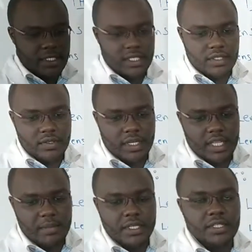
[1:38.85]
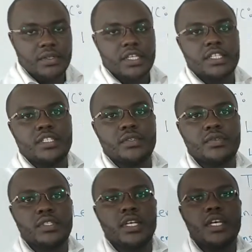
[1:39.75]
It's also another material that is used
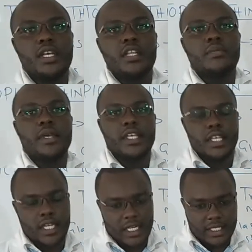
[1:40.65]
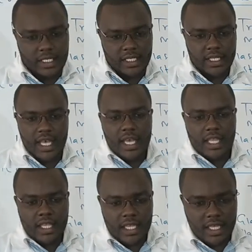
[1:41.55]
in making lenses. The
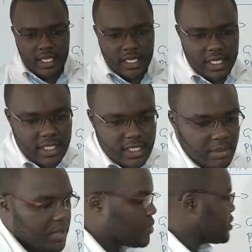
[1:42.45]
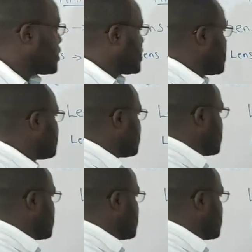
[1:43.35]
other thing is about the uses